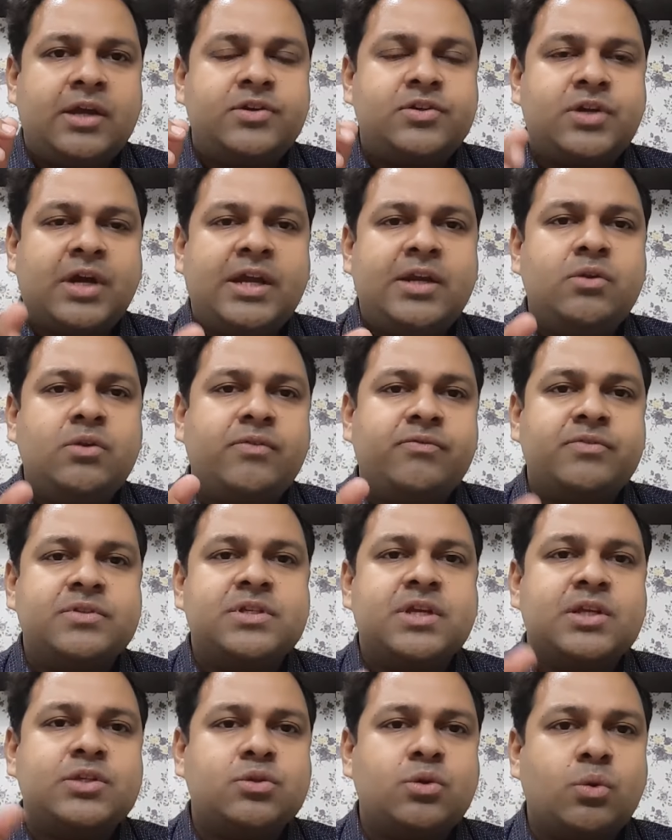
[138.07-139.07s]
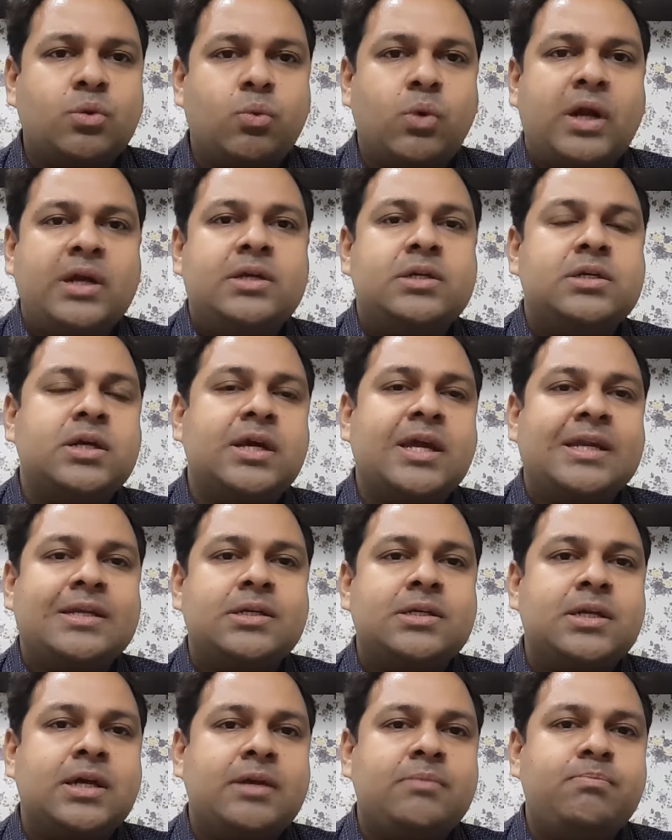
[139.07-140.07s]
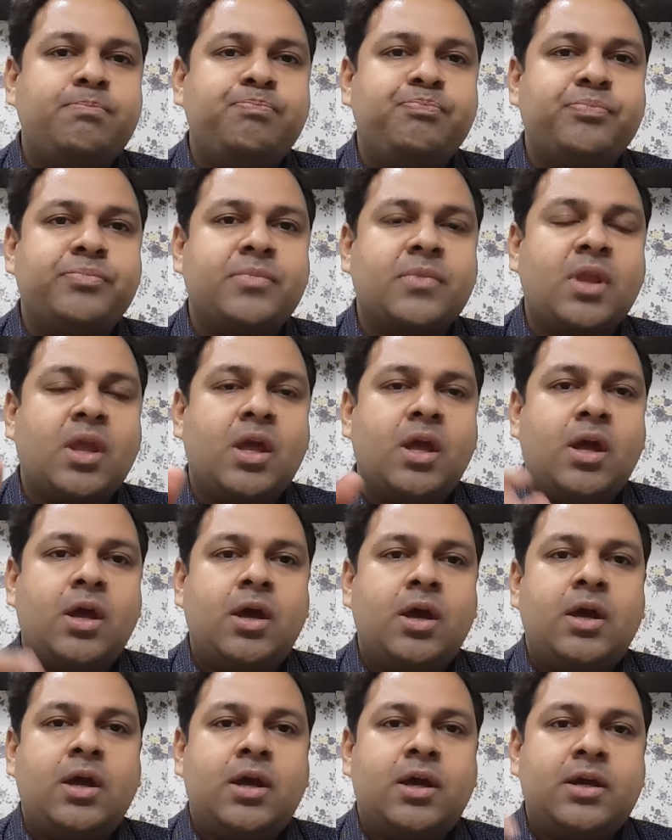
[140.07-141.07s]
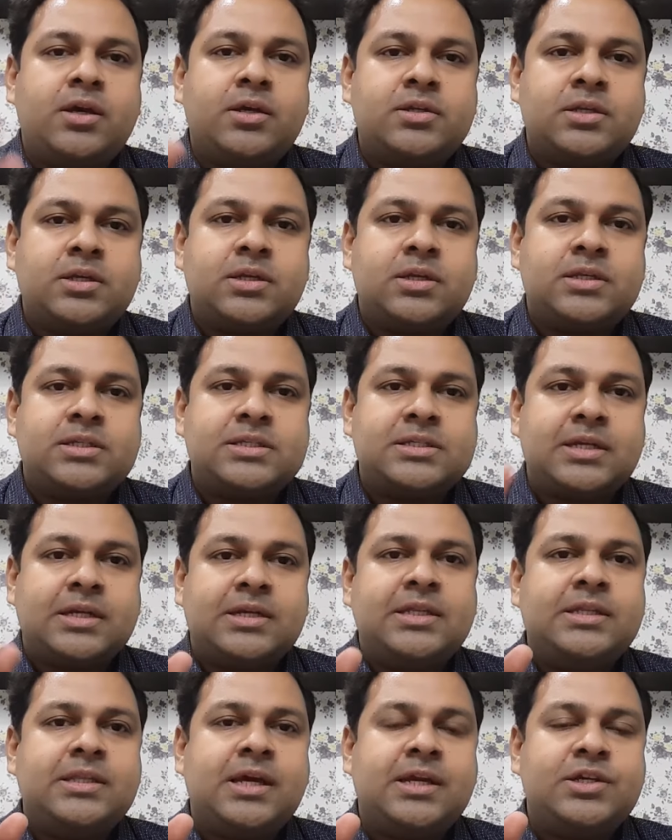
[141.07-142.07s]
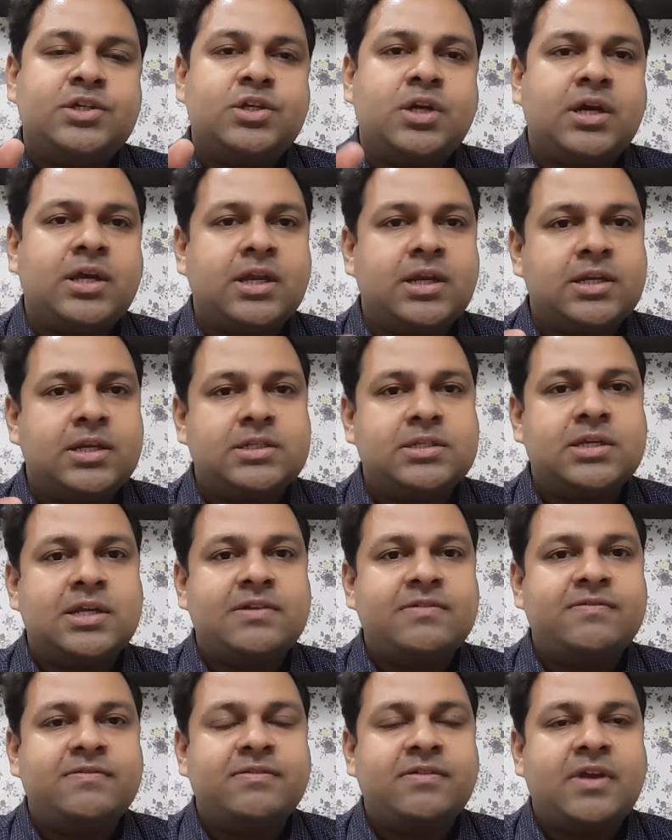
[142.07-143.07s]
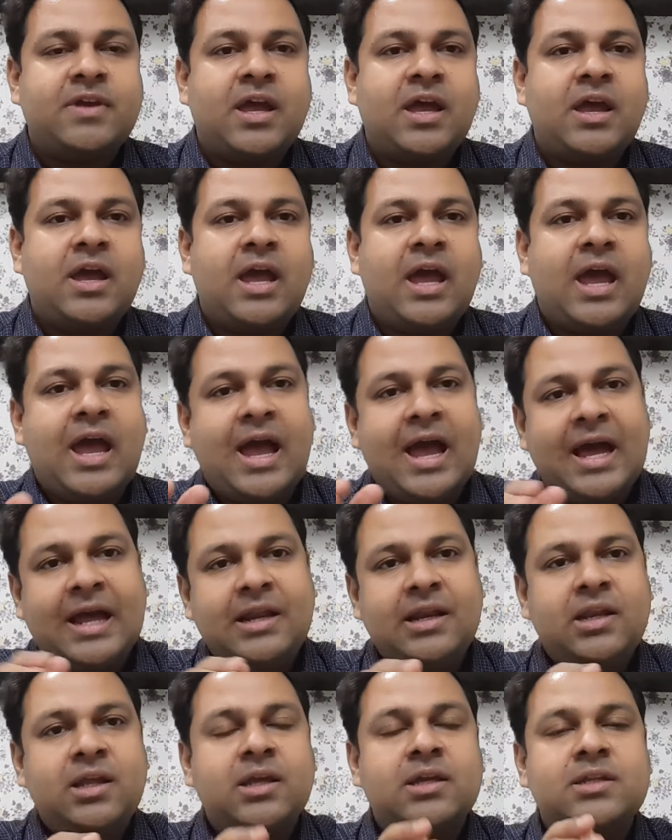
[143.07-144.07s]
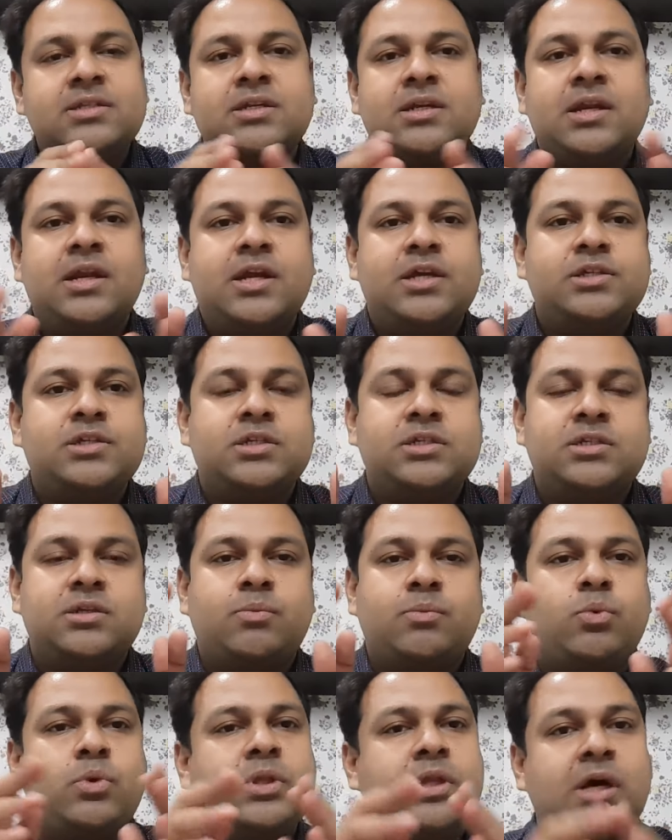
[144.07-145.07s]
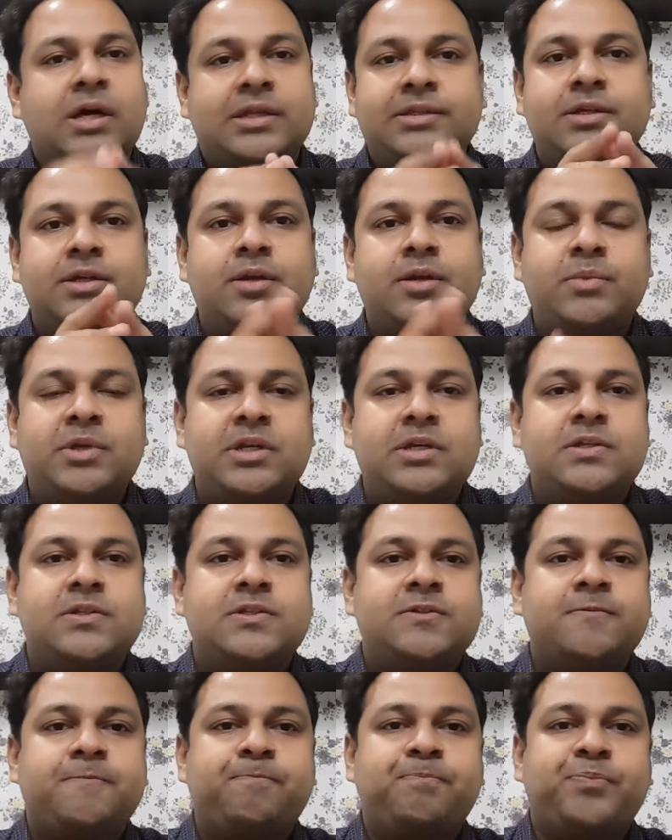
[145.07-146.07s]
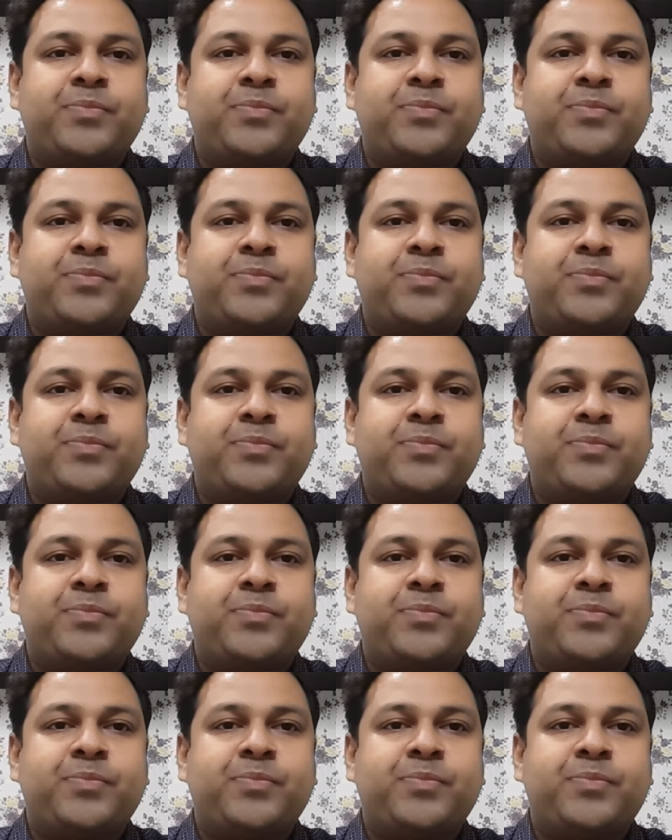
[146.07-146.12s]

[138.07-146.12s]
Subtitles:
Try to emphasize on one drug at a time, study that drug in itself and its relationship with other remedies.